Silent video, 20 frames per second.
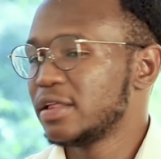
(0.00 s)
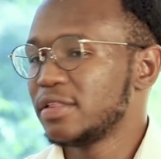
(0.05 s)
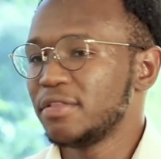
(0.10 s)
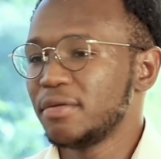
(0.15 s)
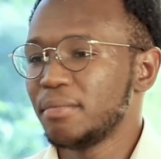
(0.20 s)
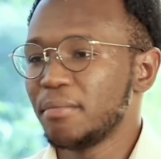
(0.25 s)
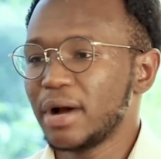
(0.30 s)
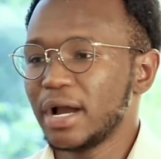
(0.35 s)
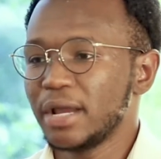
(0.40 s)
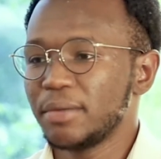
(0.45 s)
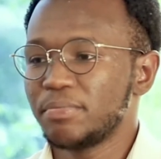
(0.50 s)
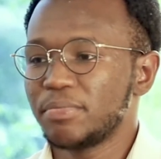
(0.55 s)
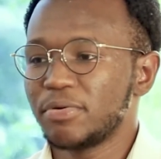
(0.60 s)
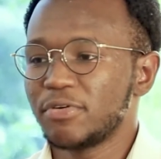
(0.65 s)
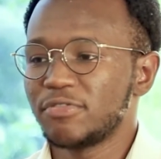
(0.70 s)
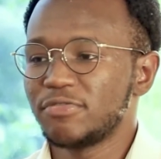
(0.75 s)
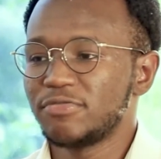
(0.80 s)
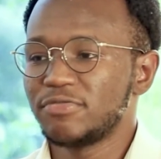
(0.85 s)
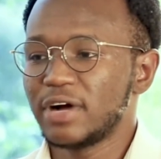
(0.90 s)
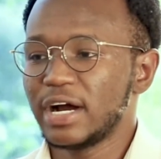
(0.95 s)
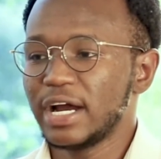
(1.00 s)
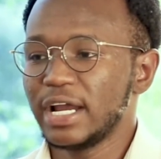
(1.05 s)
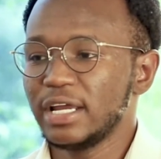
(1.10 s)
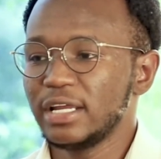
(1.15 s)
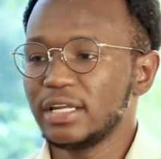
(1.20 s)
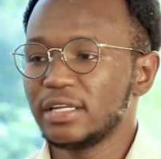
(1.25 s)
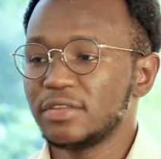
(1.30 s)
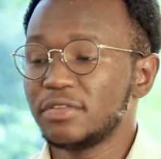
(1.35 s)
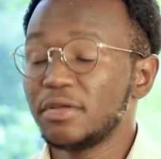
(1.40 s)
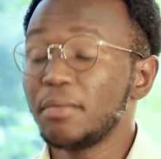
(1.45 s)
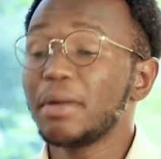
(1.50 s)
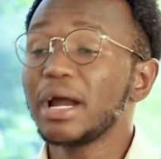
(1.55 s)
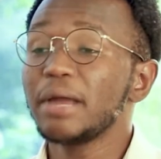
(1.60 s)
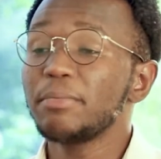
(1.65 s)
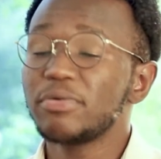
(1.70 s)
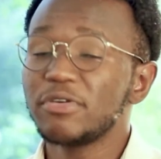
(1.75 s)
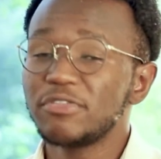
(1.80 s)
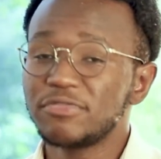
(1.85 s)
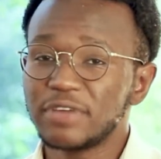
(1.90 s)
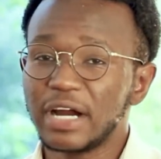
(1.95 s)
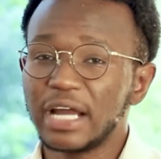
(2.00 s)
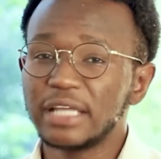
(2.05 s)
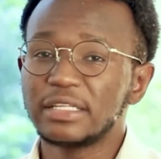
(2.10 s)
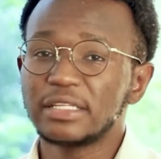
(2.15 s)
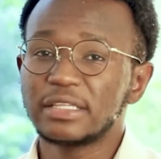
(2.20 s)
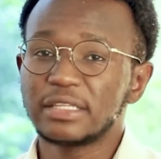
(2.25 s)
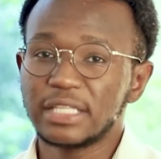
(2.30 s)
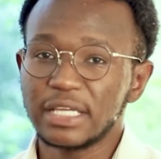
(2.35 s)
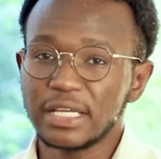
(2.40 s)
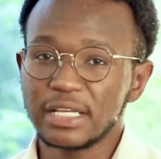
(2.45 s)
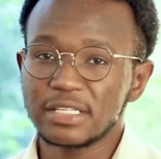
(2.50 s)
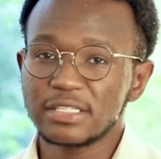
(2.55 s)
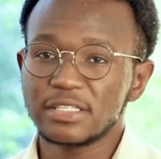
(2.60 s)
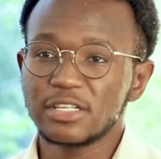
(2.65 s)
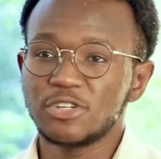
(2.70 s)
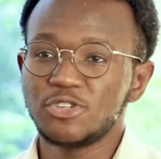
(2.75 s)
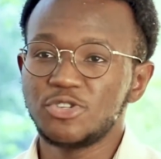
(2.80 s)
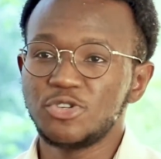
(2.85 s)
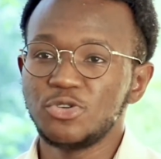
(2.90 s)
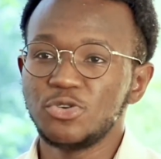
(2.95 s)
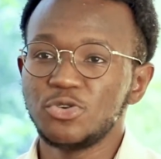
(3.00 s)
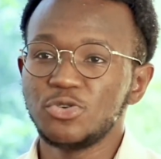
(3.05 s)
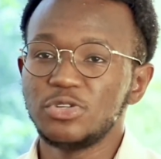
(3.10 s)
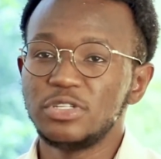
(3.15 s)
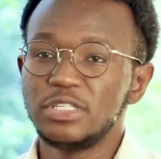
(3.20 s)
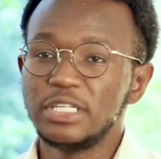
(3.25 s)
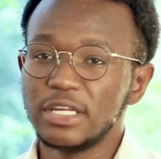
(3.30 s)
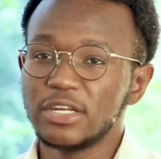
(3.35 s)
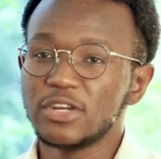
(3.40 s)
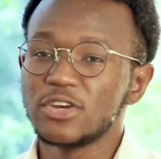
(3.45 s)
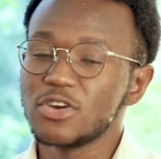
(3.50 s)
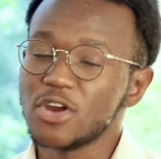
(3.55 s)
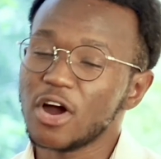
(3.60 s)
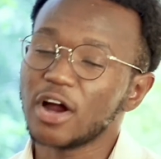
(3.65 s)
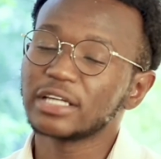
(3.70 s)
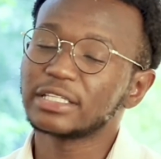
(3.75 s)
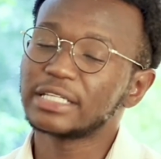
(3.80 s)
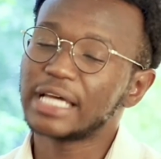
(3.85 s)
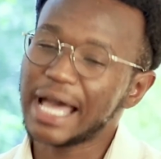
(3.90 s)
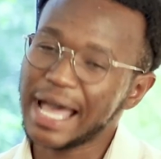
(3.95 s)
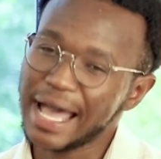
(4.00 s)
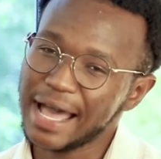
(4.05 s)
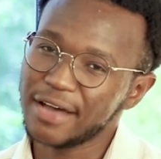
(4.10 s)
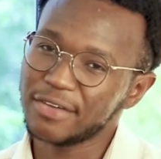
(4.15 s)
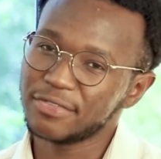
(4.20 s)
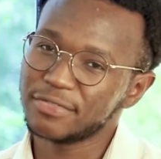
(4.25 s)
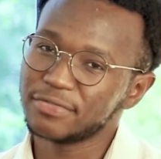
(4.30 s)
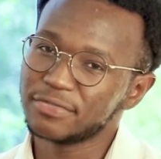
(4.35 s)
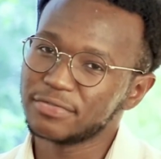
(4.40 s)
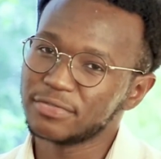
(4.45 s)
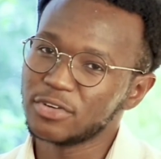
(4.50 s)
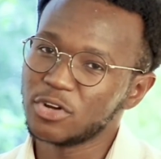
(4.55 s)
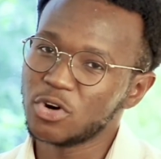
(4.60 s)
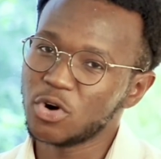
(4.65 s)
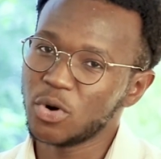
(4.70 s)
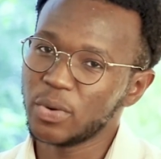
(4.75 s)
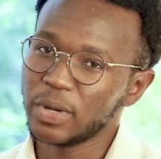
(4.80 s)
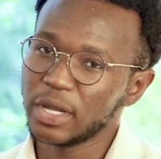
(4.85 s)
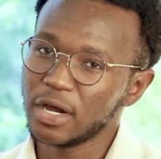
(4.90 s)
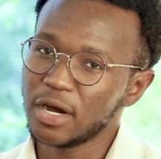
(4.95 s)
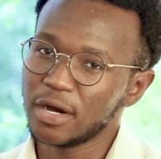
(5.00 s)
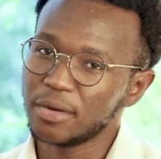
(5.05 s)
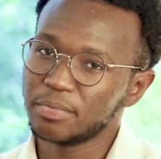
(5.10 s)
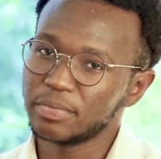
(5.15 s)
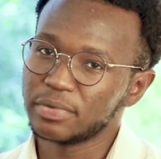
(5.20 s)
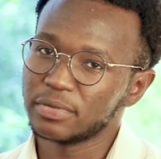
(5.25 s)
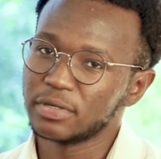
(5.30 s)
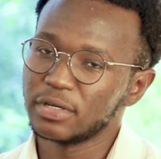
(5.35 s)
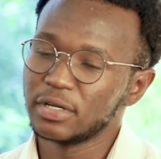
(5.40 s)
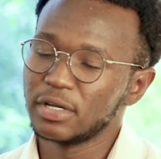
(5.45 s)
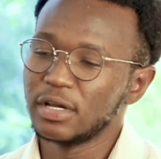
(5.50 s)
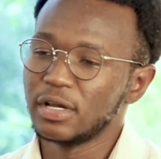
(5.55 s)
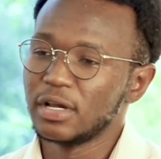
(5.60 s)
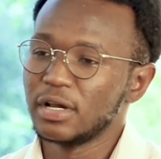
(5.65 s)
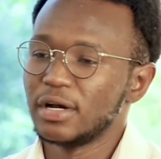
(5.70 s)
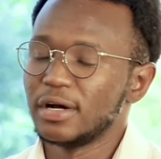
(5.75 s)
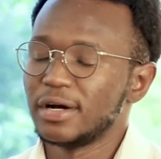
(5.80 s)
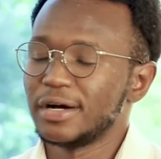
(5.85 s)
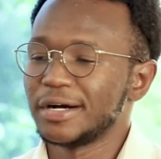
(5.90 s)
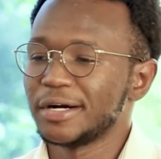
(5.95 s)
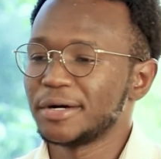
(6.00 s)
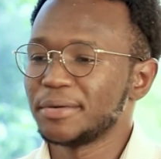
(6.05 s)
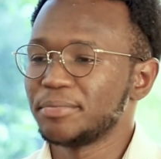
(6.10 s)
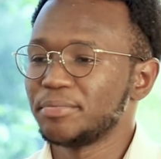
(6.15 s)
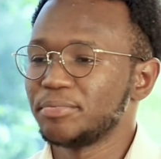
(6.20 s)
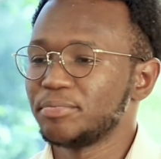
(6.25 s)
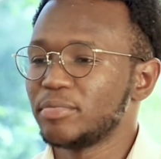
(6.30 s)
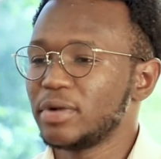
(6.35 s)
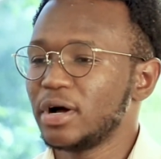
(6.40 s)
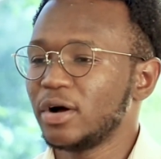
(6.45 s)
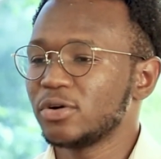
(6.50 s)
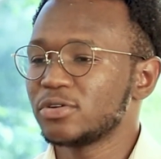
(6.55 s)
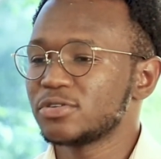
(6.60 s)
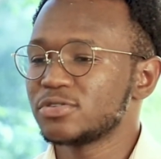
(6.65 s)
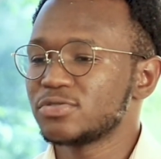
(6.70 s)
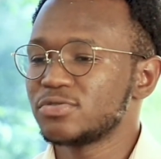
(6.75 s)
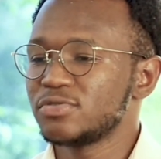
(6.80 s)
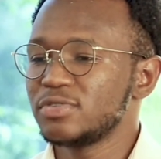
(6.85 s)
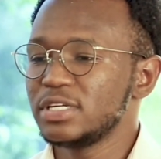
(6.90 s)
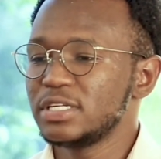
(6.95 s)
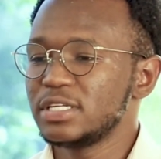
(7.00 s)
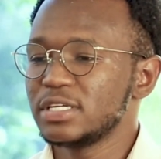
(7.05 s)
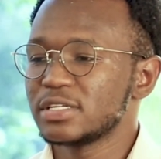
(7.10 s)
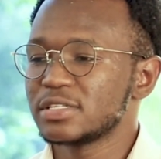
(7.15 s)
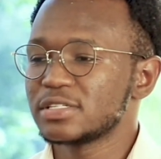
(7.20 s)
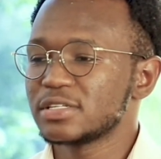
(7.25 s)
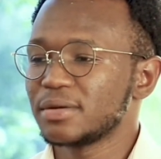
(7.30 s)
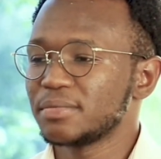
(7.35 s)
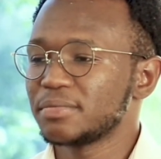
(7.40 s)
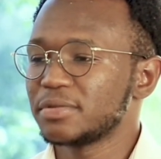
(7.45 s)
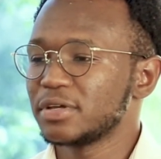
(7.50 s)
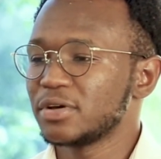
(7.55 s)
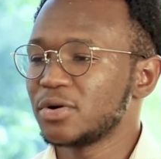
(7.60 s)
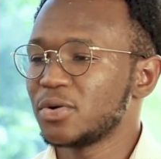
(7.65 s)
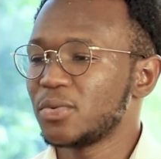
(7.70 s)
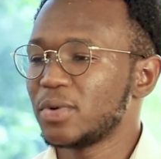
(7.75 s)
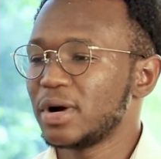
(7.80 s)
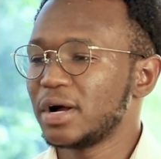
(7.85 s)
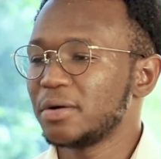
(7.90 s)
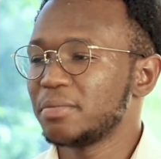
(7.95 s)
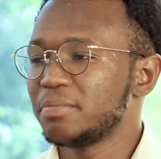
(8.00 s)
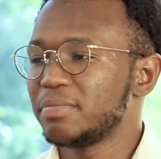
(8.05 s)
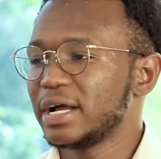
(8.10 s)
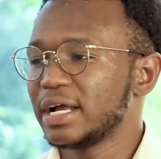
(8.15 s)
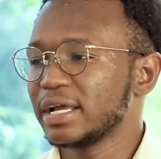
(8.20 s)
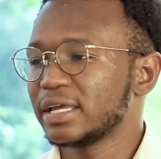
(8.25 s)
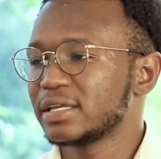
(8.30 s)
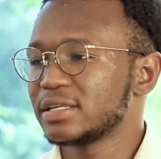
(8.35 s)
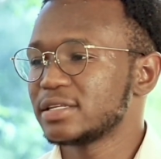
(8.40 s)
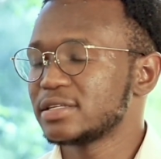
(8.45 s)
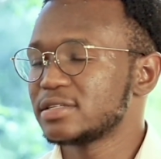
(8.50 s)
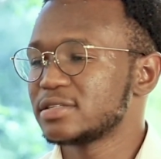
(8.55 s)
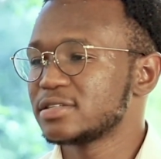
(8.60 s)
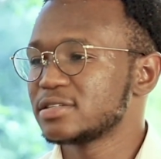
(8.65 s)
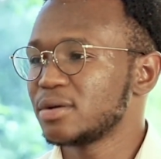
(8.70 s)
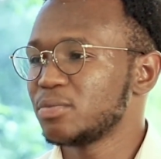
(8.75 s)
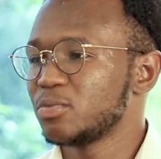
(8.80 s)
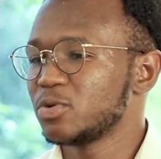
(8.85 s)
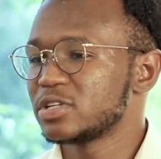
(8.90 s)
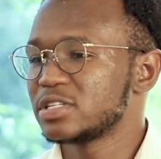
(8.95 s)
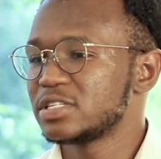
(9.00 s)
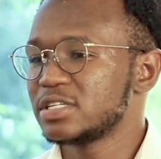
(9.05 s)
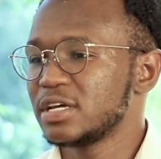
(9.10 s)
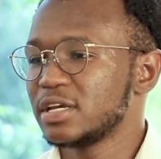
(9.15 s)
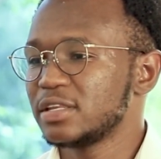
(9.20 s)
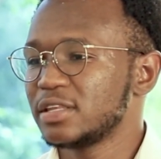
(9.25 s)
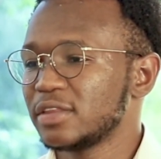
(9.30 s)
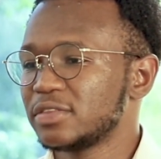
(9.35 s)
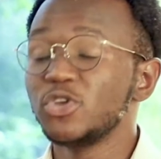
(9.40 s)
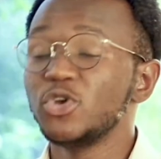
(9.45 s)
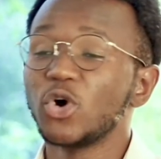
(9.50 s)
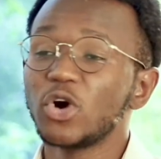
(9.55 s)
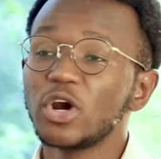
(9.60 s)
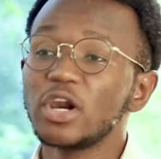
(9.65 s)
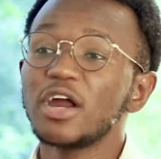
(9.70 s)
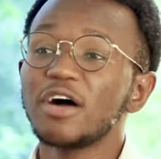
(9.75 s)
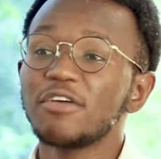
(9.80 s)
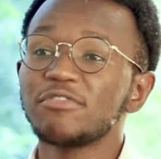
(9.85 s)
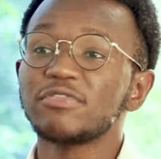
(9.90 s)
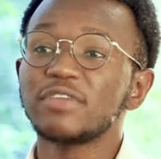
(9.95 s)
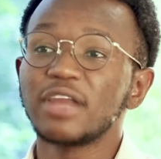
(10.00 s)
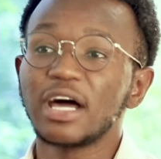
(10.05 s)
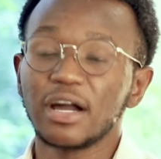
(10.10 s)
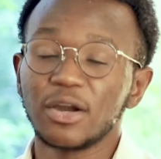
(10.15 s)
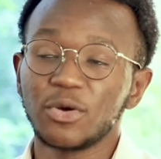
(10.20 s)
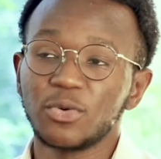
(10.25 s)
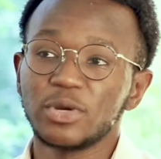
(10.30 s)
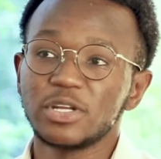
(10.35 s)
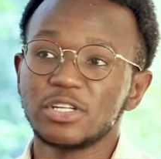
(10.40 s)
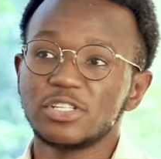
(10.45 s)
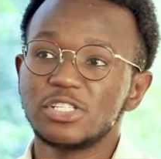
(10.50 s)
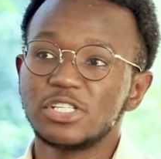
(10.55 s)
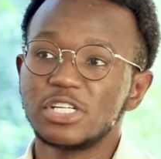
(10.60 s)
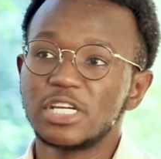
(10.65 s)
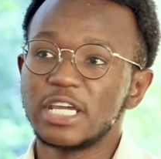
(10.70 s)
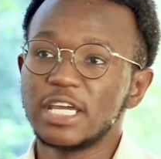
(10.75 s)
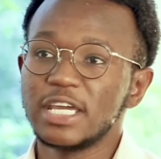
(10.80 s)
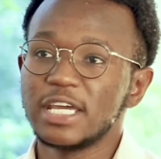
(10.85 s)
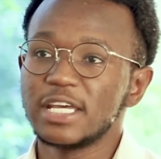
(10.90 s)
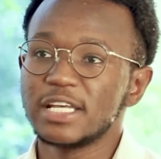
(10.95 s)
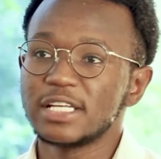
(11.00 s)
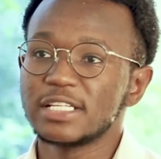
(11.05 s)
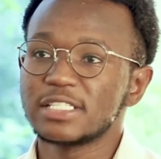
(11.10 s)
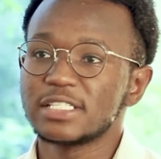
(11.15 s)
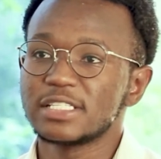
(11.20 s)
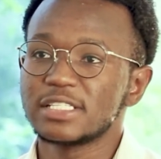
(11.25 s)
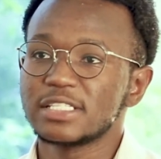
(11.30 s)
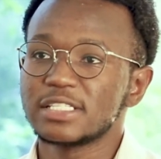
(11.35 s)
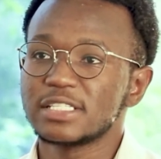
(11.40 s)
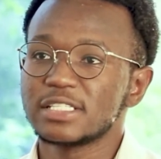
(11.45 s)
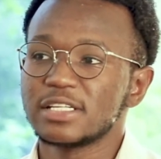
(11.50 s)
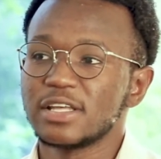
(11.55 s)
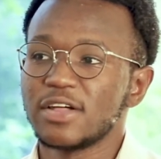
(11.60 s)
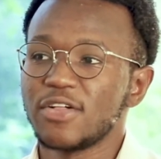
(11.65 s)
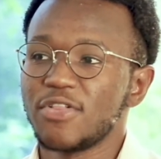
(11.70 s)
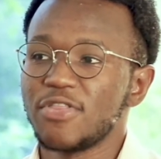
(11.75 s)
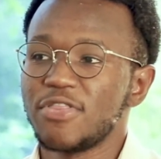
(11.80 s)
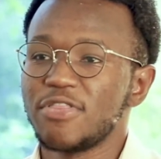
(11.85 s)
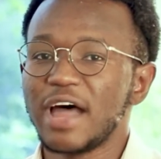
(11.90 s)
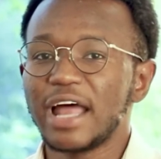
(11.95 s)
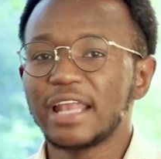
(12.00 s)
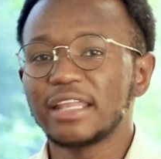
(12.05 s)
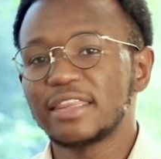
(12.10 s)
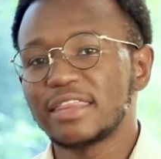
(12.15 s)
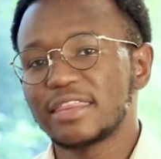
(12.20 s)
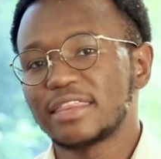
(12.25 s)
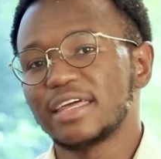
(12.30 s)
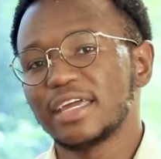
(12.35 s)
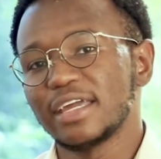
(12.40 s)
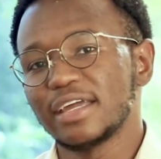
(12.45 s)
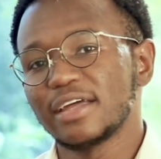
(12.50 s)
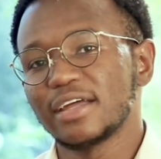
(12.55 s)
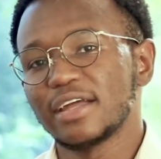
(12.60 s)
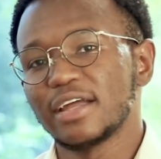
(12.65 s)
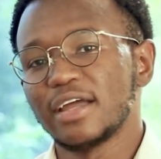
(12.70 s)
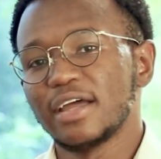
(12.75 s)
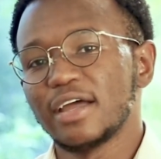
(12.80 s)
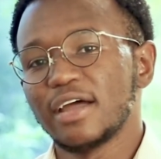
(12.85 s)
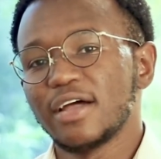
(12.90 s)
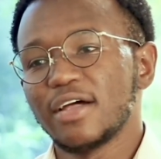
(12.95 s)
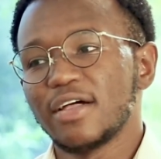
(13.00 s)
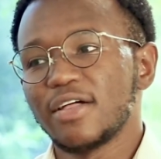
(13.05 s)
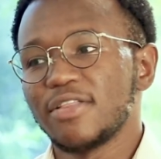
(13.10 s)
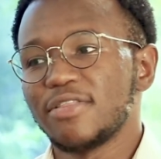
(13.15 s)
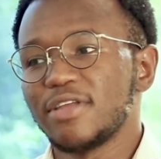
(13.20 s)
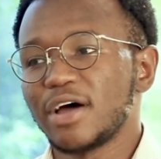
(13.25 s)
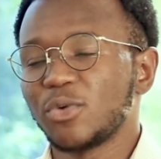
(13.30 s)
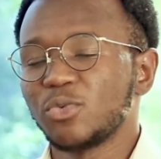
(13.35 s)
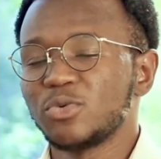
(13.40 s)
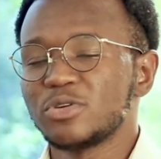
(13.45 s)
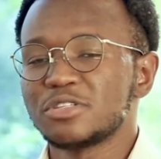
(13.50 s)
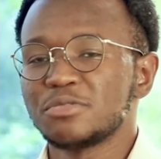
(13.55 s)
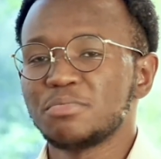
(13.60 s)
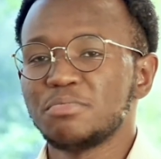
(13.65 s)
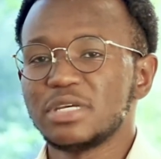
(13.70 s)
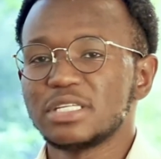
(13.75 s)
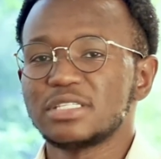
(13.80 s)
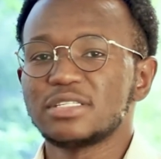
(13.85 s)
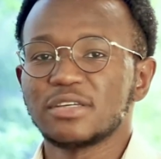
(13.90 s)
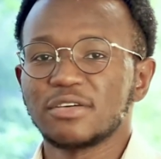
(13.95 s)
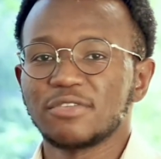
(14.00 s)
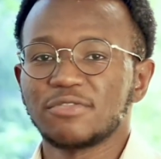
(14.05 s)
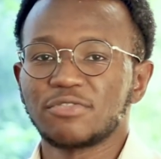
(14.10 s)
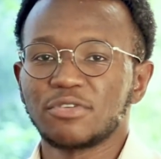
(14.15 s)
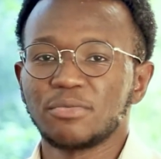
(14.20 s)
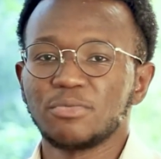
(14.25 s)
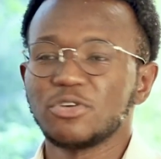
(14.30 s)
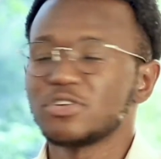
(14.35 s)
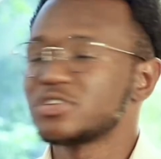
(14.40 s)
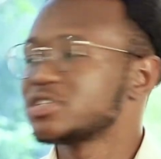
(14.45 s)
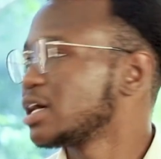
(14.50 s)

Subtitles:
They might provide, the things that you did not have growing up. I was reading something a while back, and someone said that your love language is that thing that was missing from your